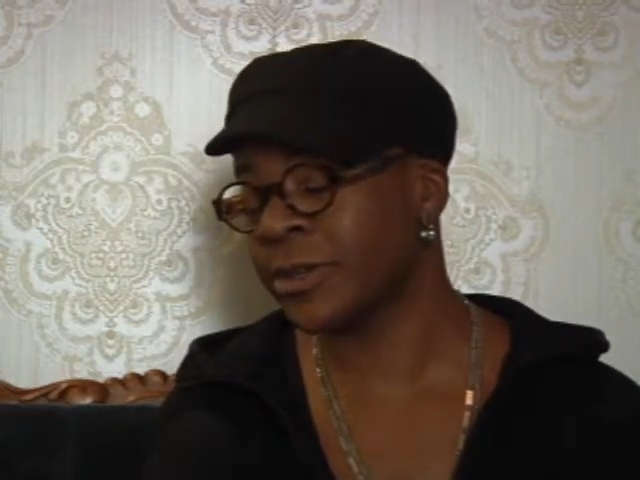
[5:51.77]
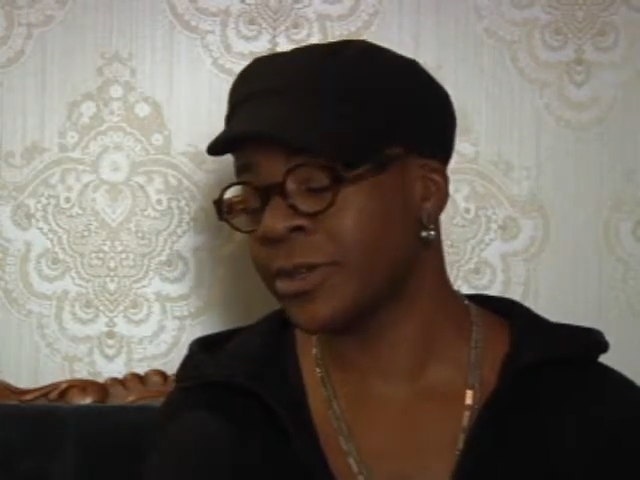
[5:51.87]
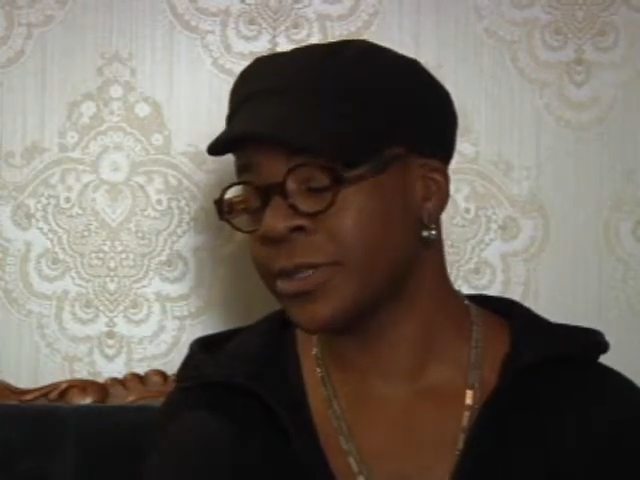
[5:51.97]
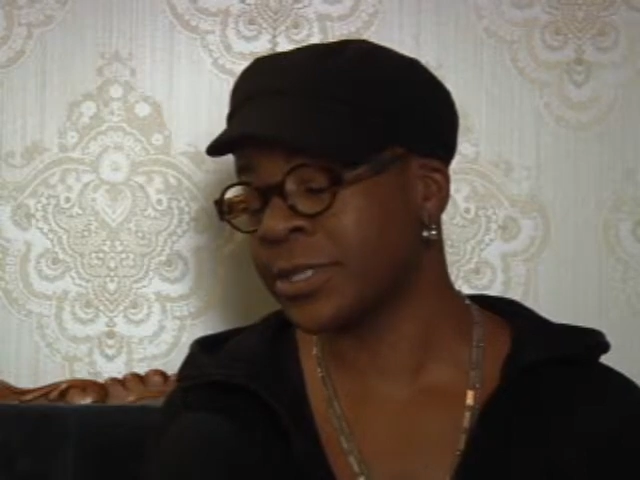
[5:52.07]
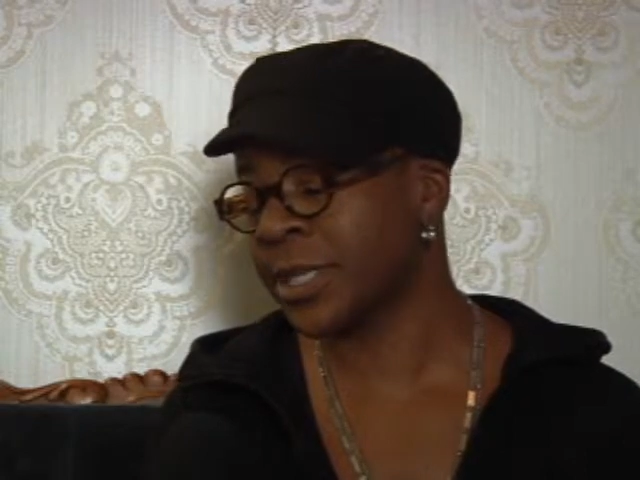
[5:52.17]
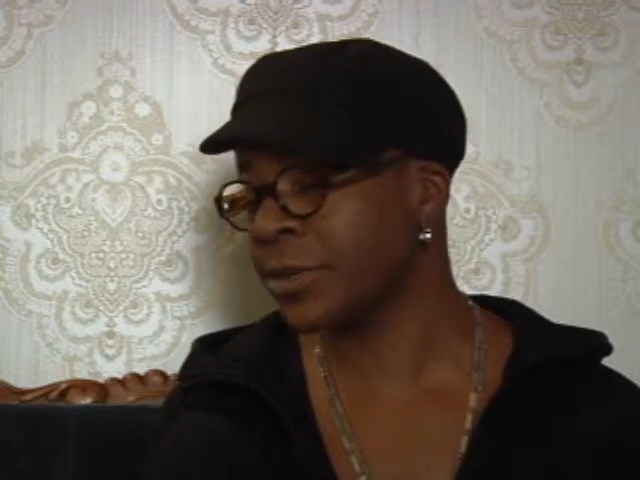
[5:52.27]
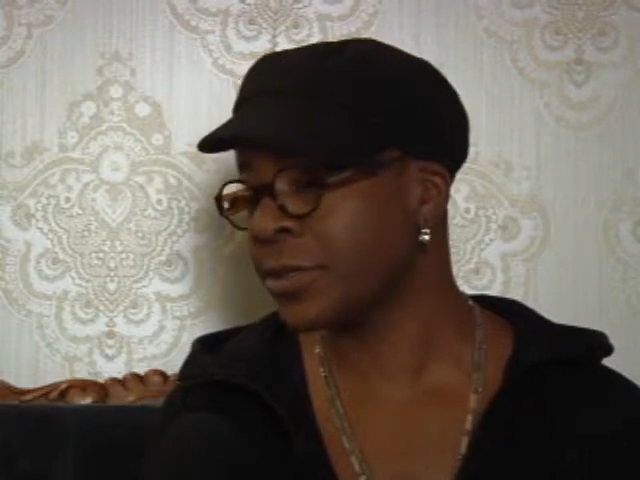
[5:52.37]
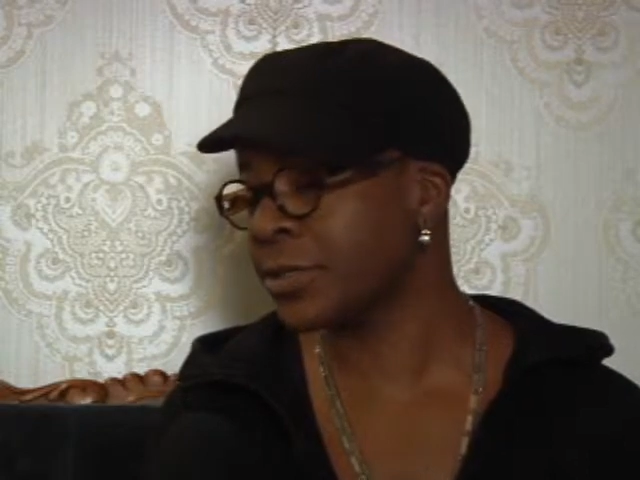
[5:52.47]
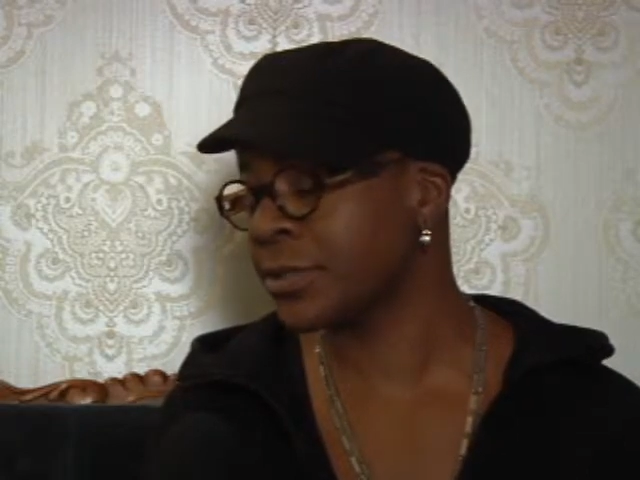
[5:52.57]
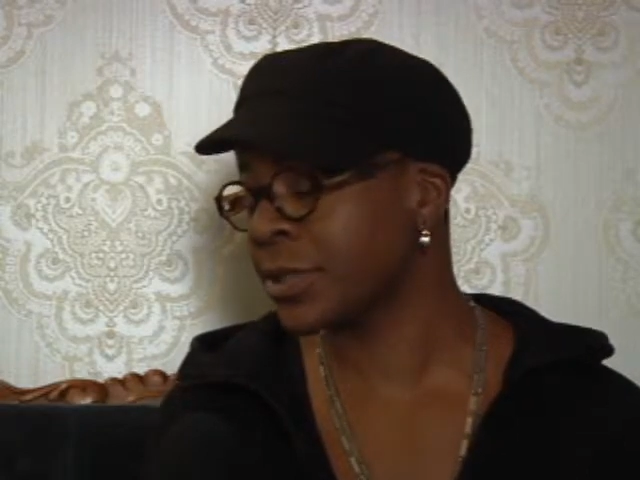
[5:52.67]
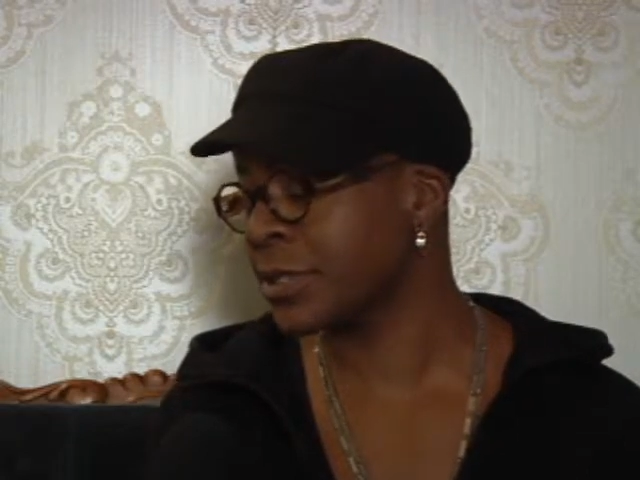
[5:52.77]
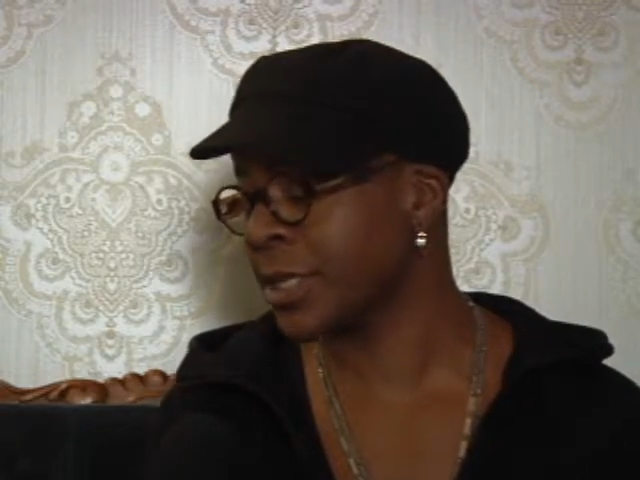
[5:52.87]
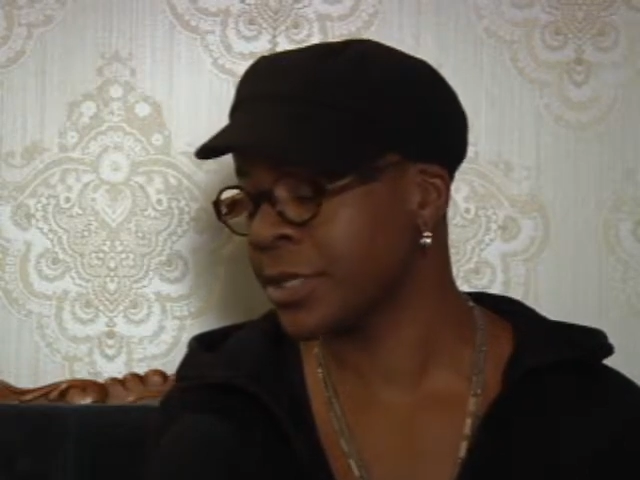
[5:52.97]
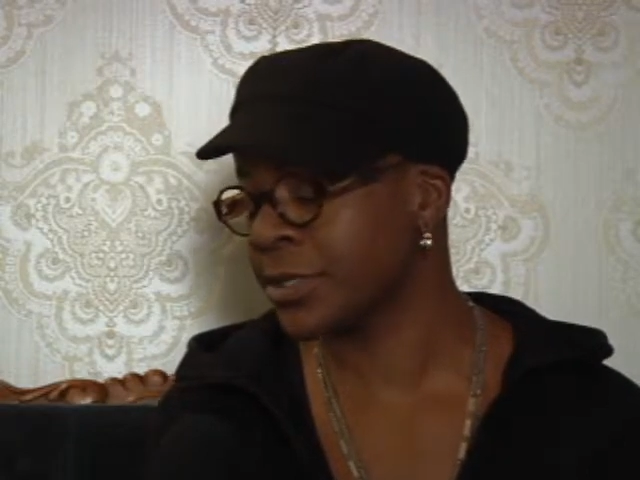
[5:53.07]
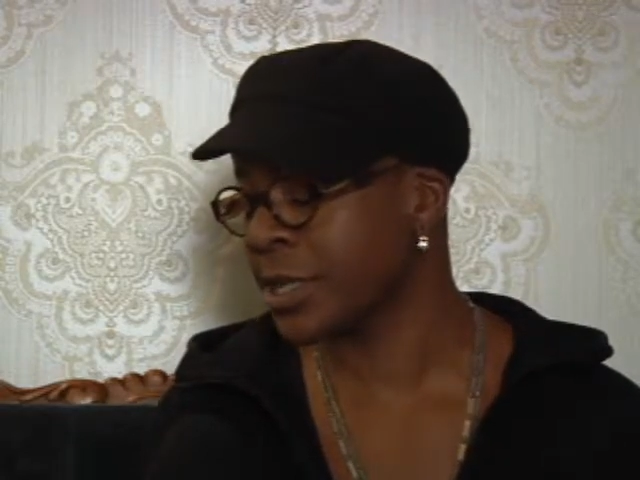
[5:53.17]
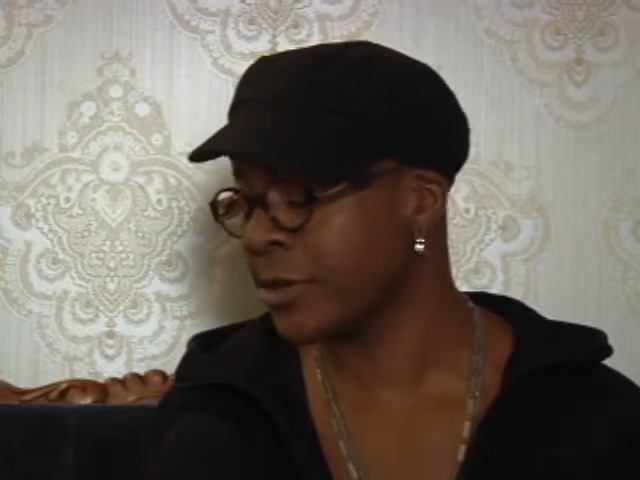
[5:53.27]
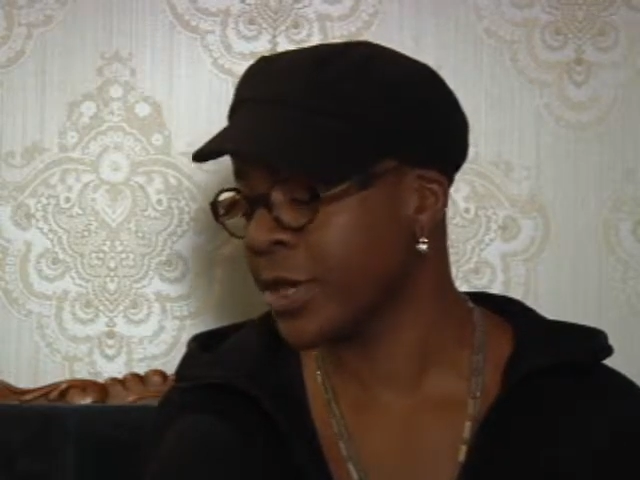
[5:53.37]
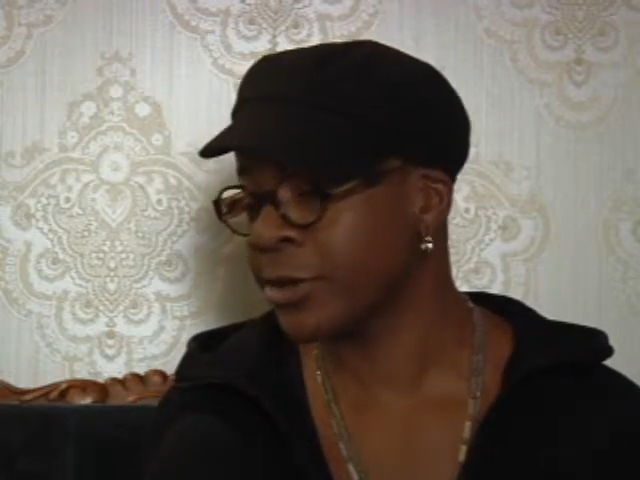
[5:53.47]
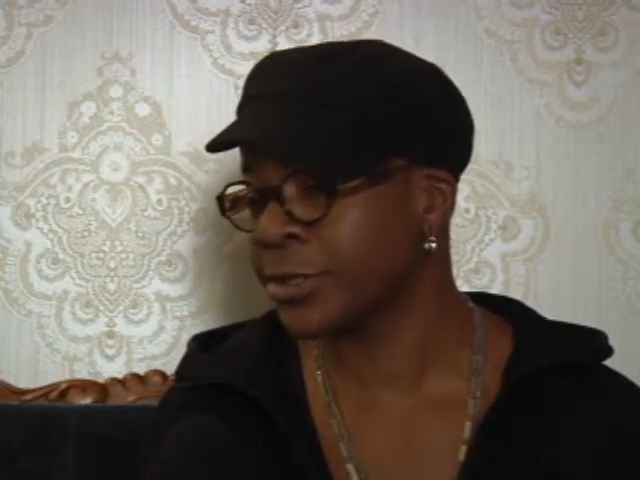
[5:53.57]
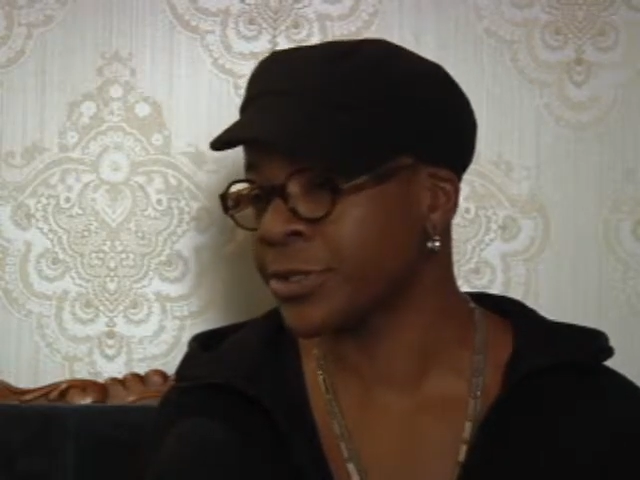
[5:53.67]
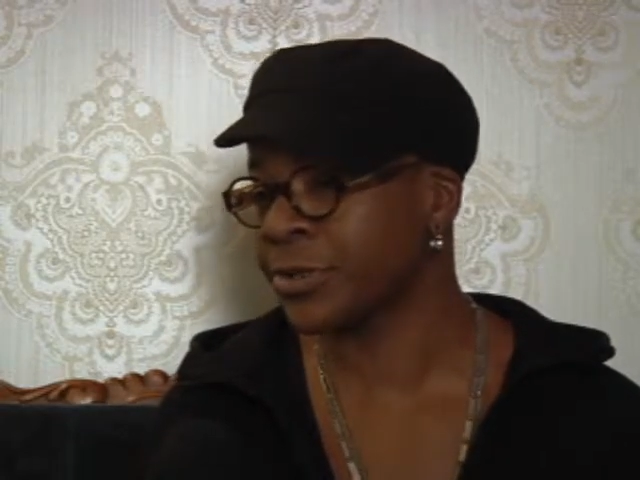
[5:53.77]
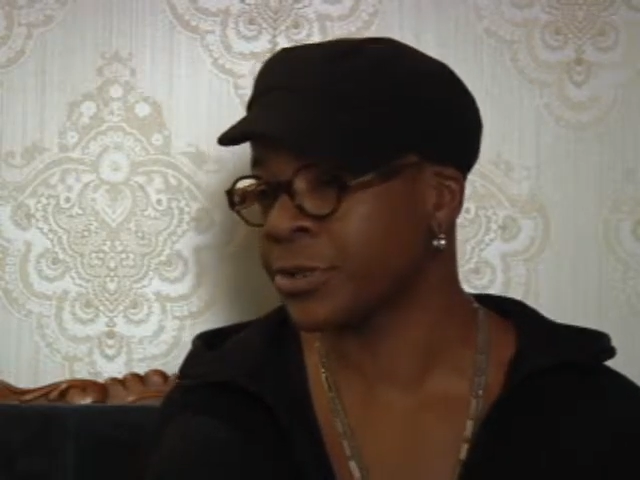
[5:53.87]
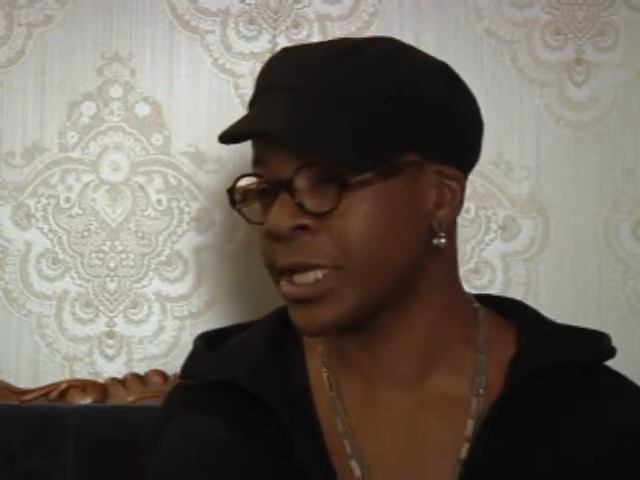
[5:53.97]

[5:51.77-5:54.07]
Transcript: to singers singer songwriters who